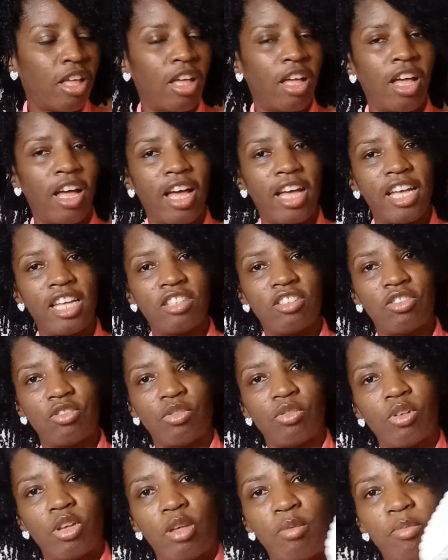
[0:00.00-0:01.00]
I had to
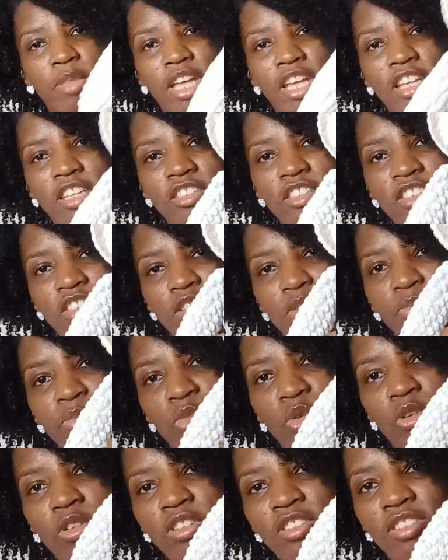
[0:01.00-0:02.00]
remake some
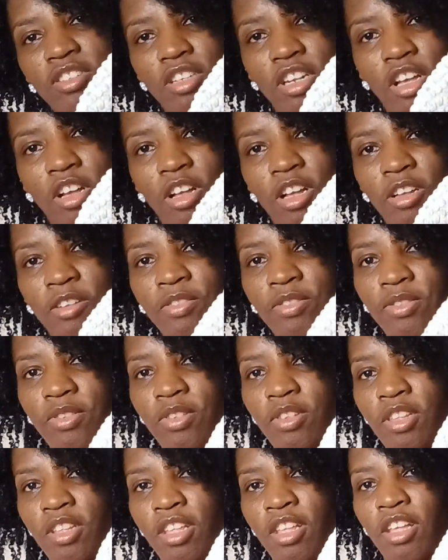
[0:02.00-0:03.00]
more sloth.
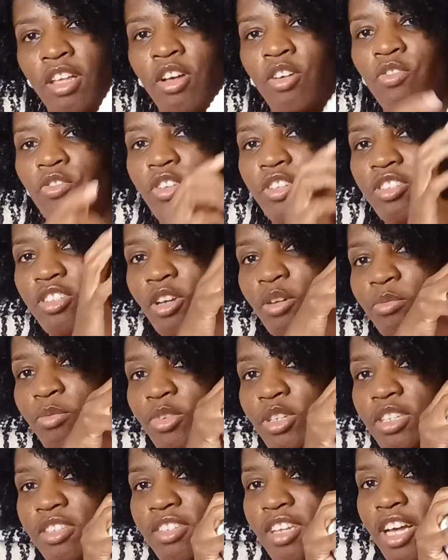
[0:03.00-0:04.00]
For some
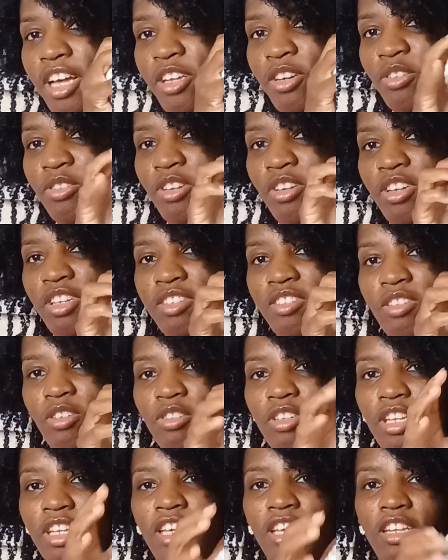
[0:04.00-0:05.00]
reason, I don't know, I sewed
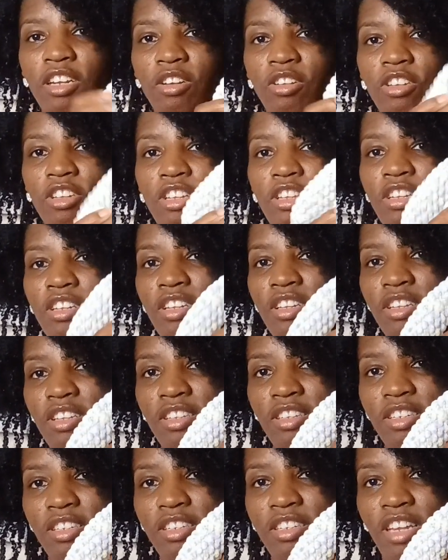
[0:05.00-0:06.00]
the head on
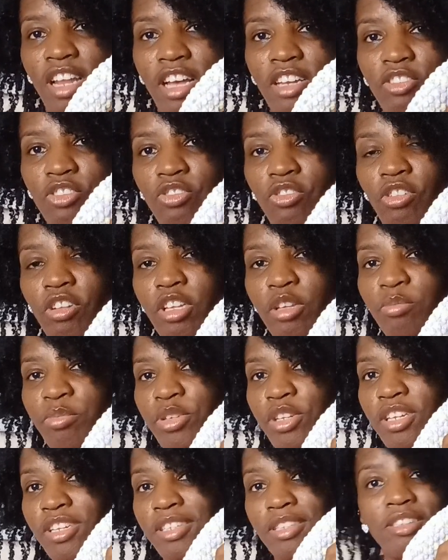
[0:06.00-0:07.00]
not straight,
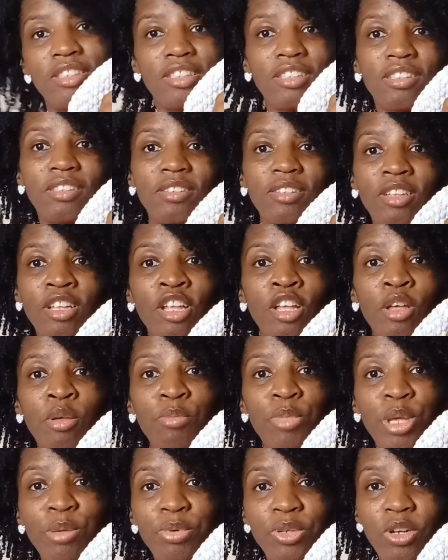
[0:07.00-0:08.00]
but
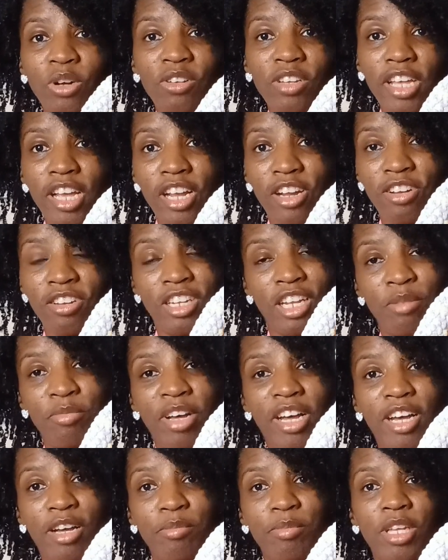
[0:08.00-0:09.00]
people don't care, they
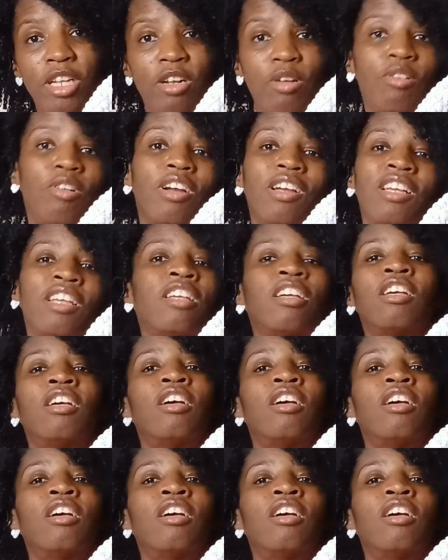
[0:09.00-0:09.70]
buy them anyway.